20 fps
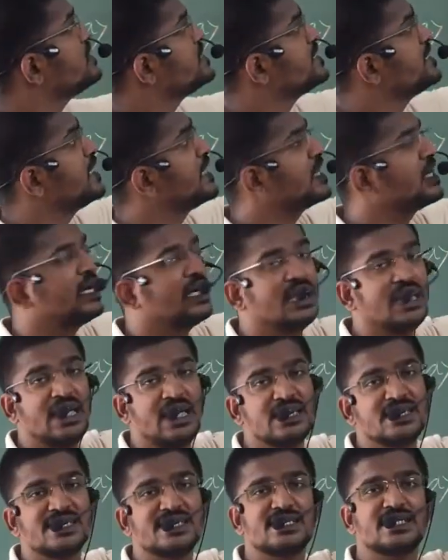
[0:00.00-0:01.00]
circle
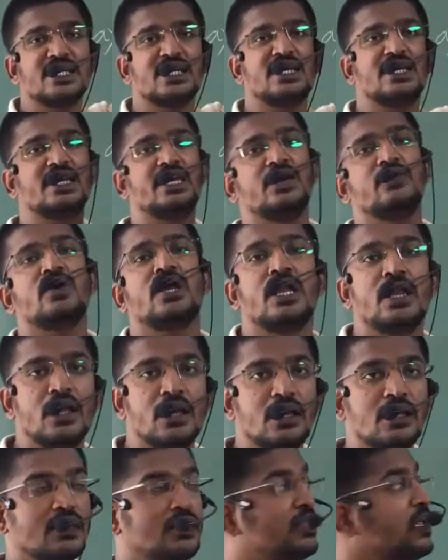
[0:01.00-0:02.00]
is given.
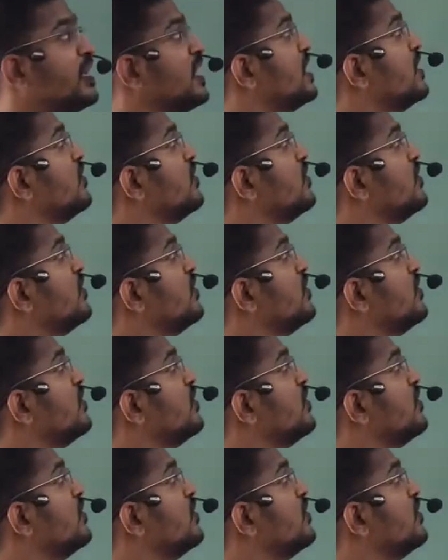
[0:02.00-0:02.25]
The